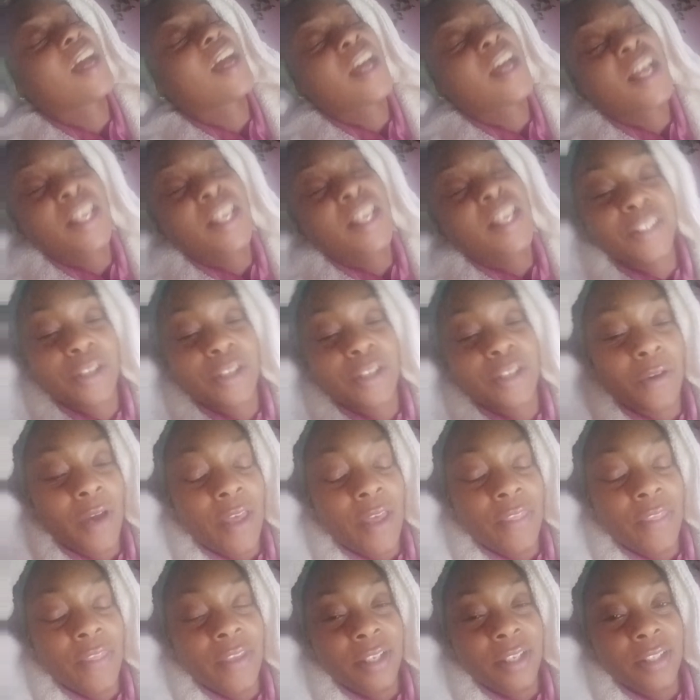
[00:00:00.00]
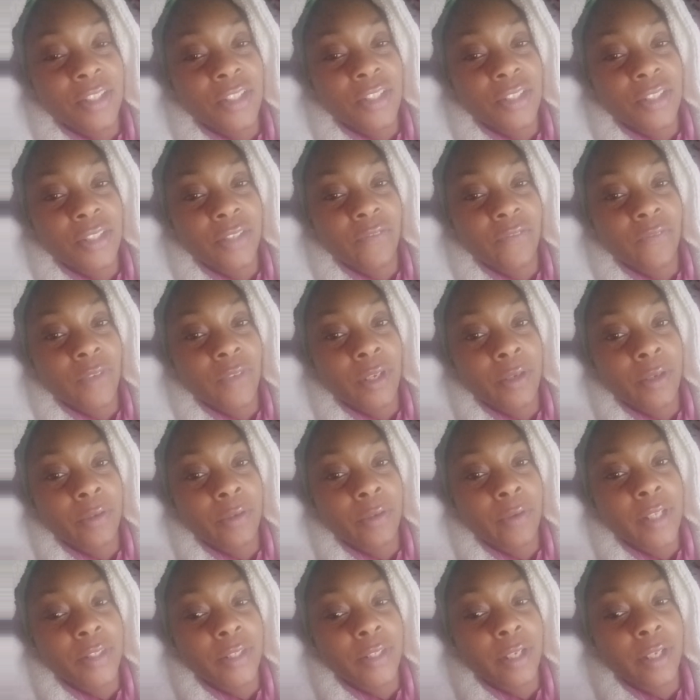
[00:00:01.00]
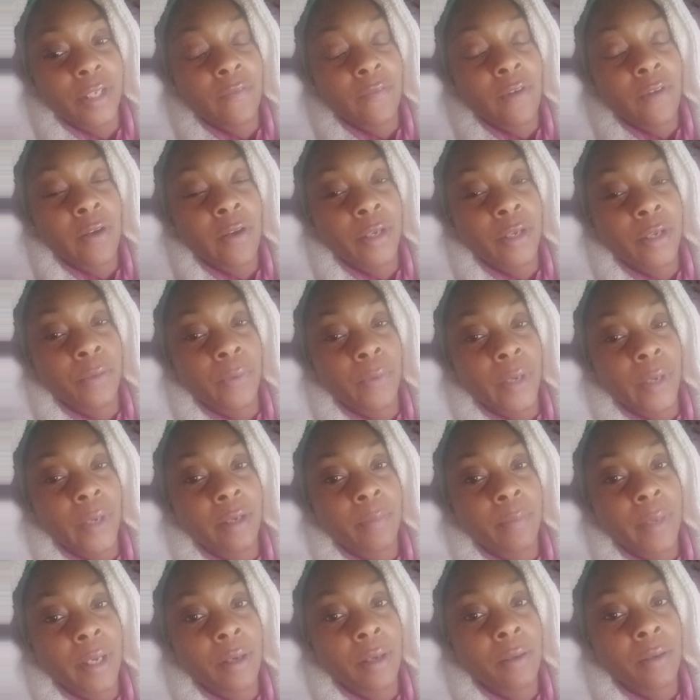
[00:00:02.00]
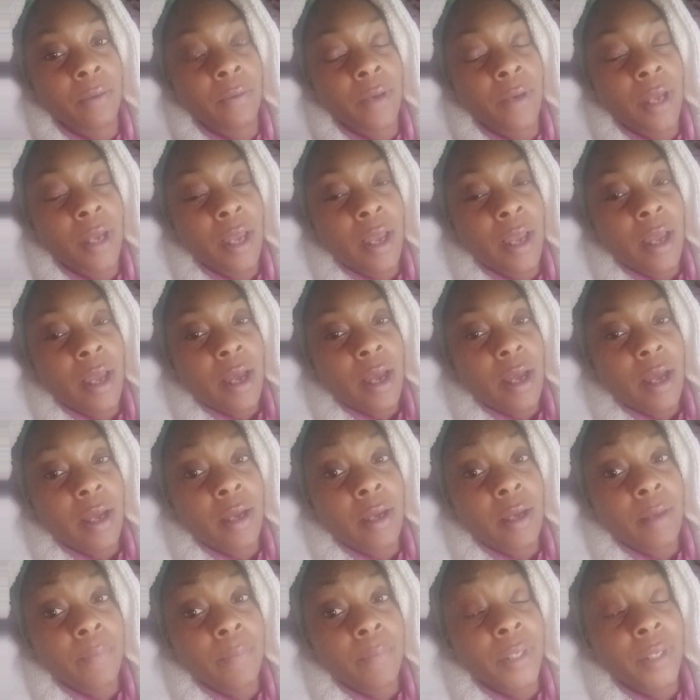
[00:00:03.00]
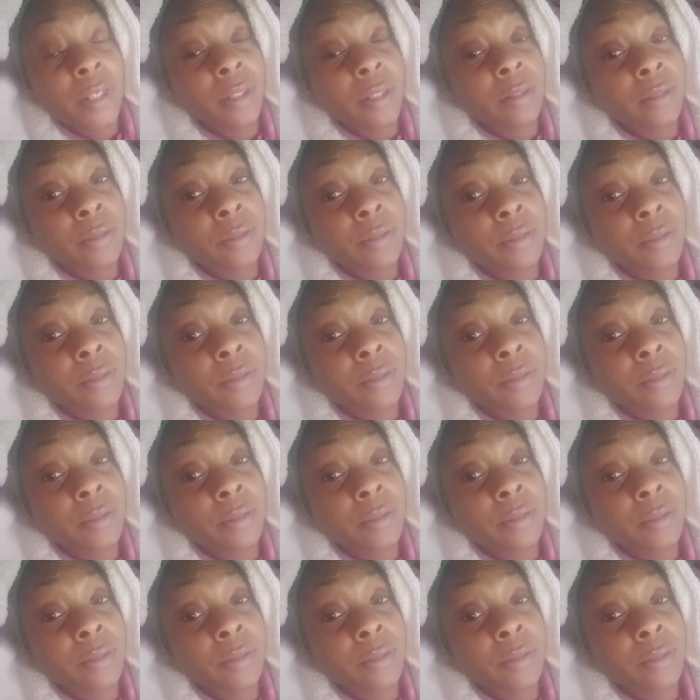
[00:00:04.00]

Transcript: So I think it's just interesting. I've already read about Hitler's